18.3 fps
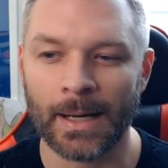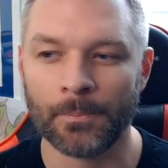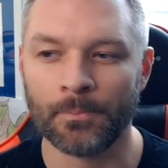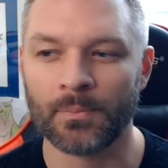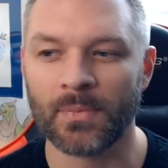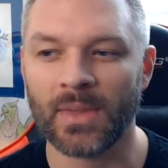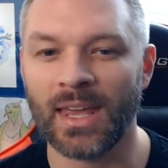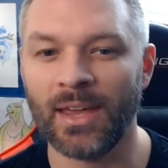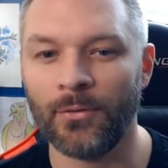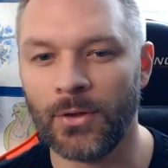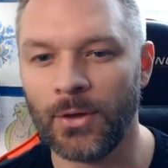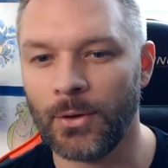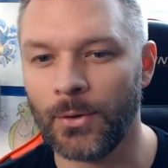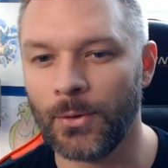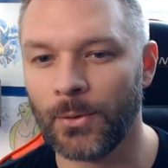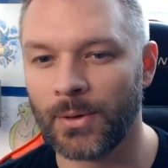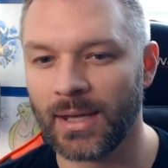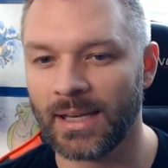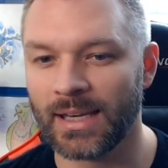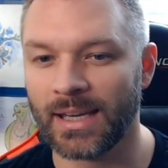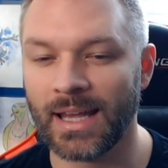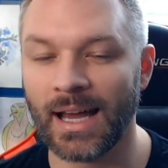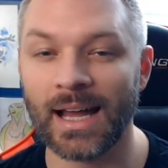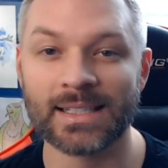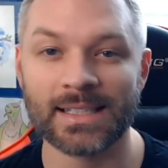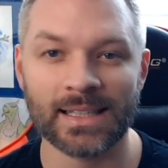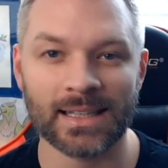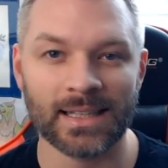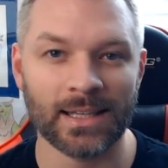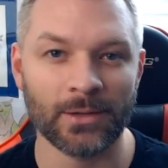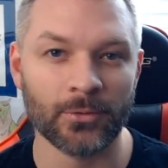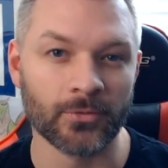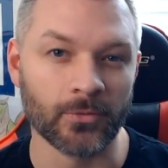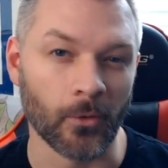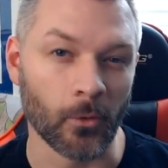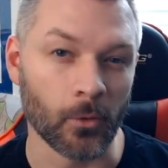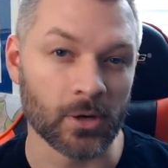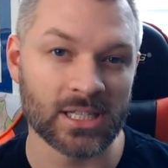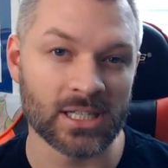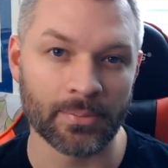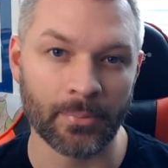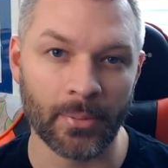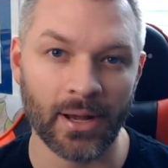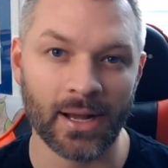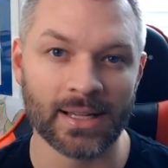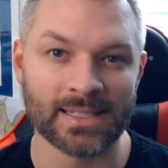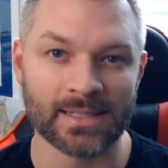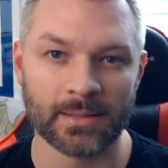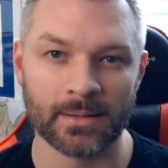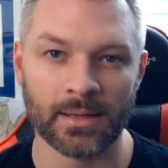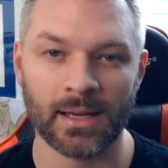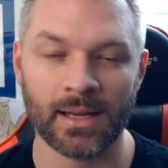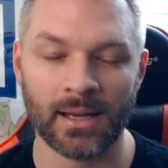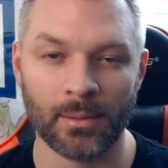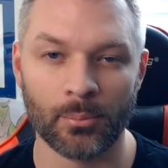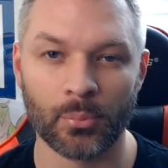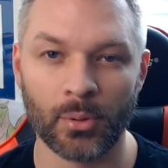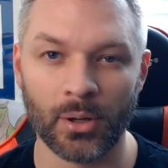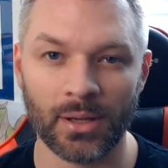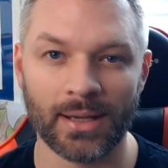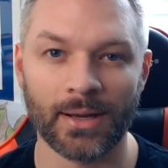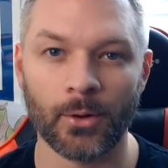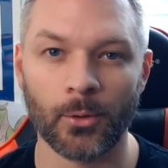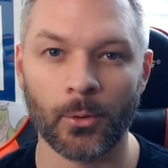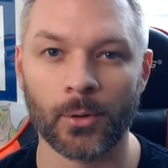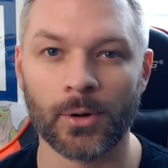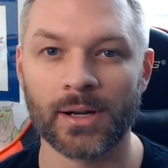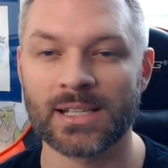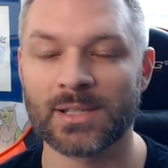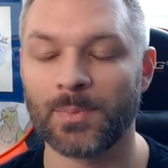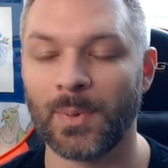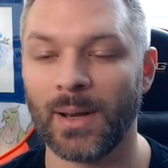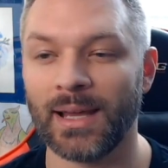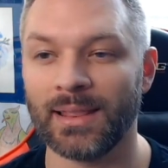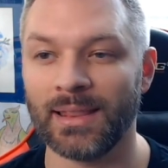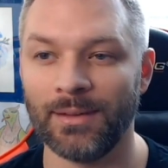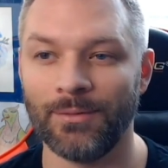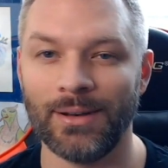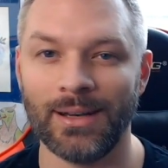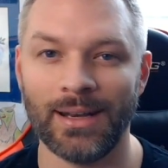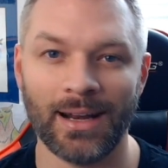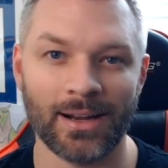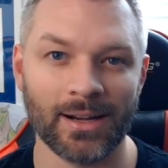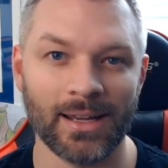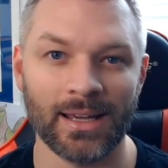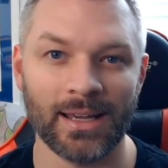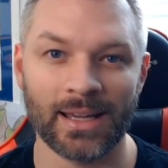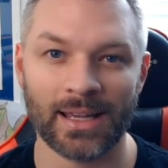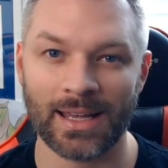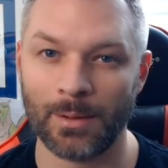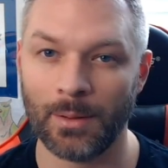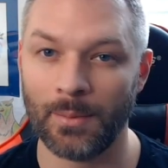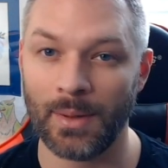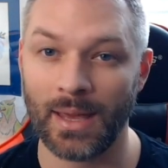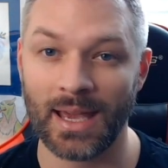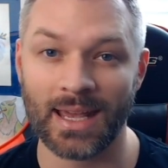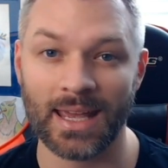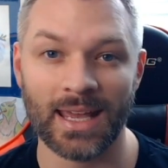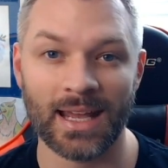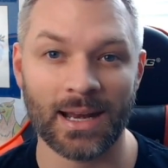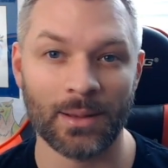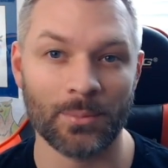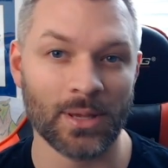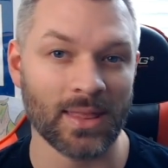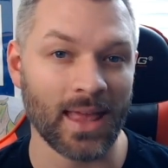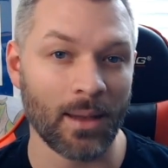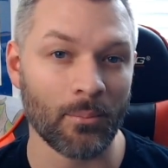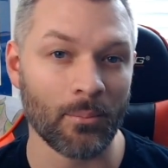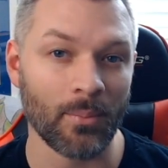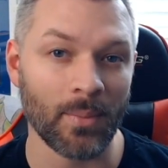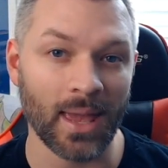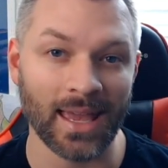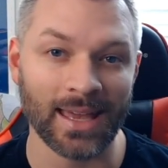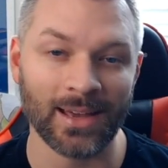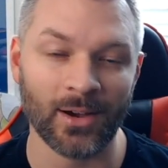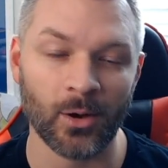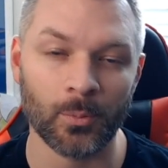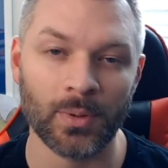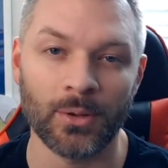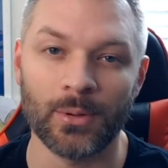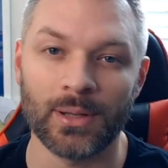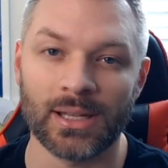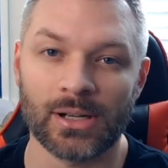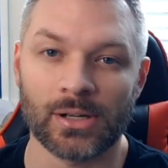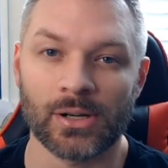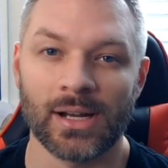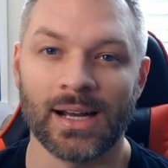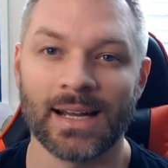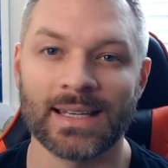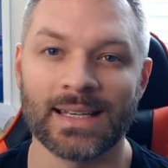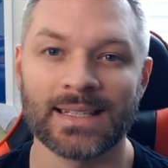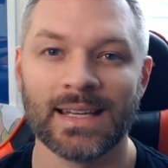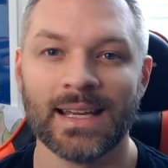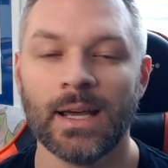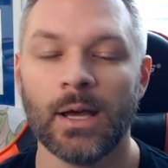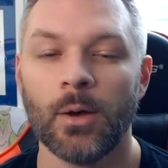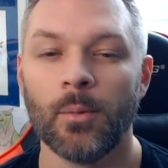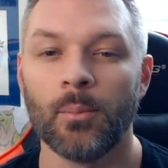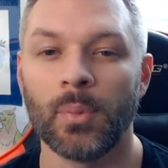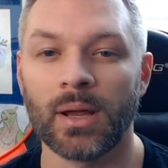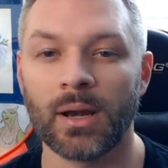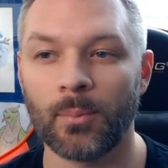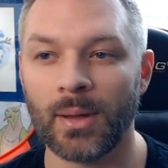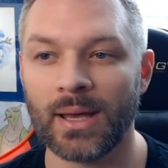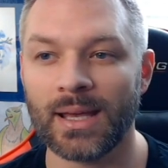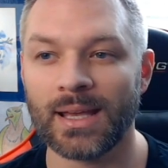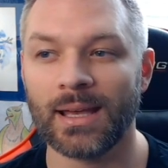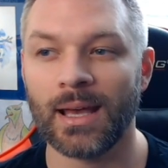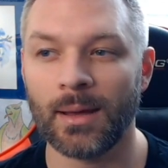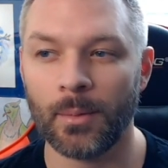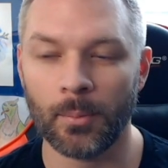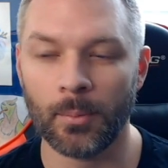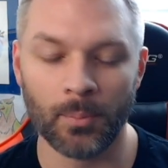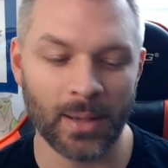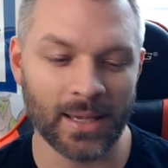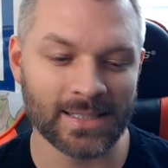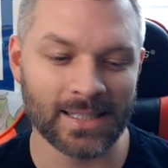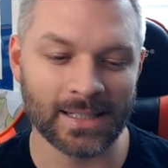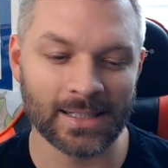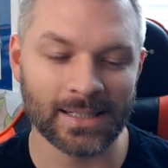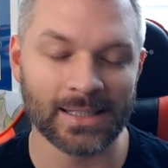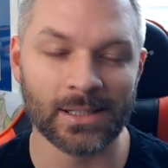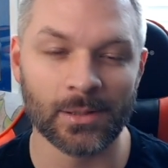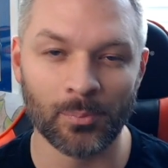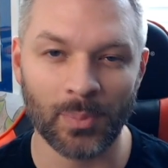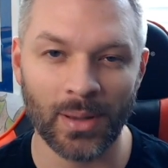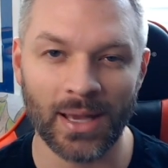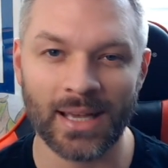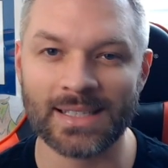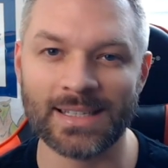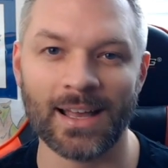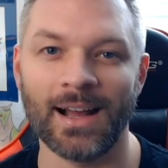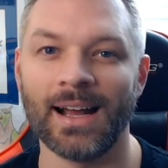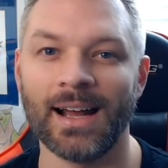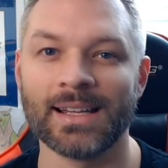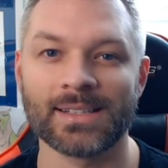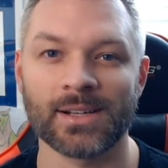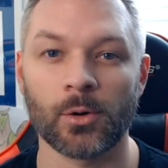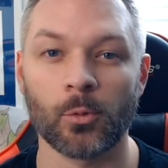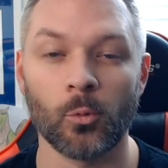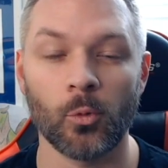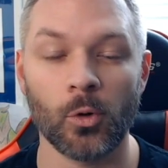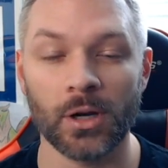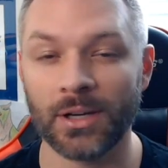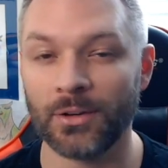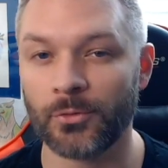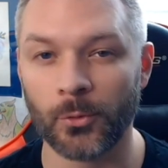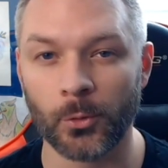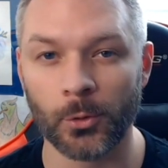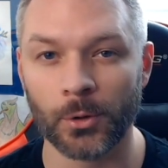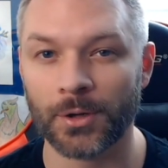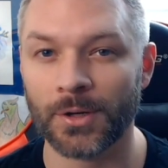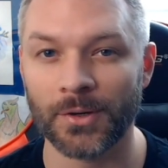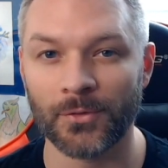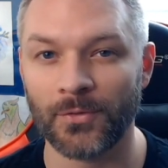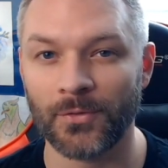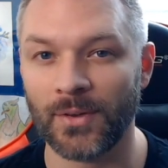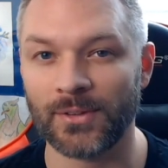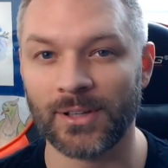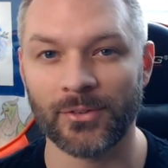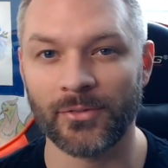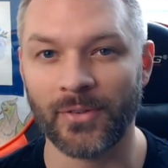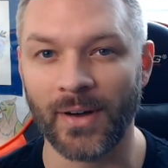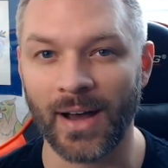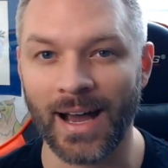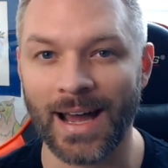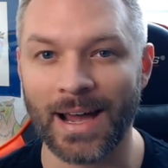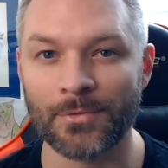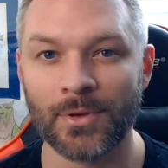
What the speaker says: If you can constantly force spawn Brilliant Auras by leaving an area and coming back in, I mean, that may help you in your hunt. But basically, your best odds are 1 in 455